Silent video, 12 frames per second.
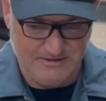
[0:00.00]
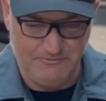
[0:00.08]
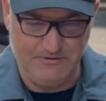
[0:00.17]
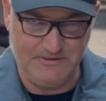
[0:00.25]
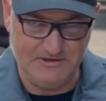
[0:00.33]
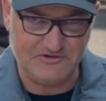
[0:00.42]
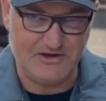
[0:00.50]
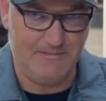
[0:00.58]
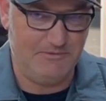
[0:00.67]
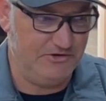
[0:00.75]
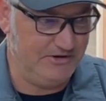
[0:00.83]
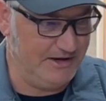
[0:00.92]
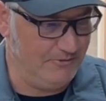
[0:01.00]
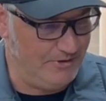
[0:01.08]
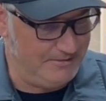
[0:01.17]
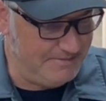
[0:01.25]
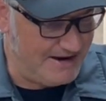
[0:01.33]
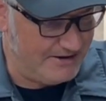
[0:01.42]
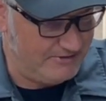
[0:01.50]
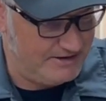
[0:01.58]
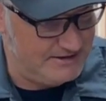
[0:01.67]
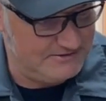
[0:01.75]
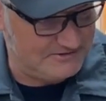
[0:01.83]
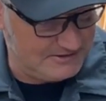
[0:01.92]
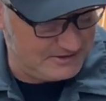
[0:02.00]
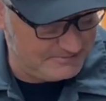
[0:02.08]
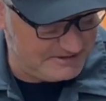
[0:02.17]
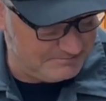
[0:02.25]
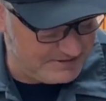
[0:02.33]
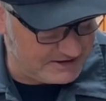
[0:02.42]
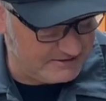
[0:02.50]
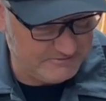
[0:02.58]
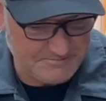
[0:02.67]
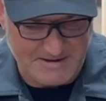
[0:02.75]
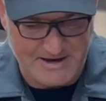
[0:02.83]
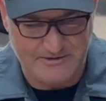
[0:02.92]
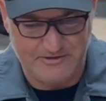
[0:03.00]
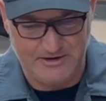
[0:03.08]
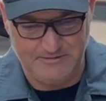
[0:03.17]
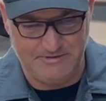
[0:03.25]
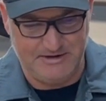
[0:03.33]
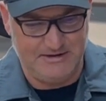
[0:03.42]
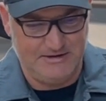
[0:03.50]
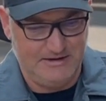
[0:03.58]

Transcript: With this combo, you get 1 battery. It is a little bit bigger of a battery, but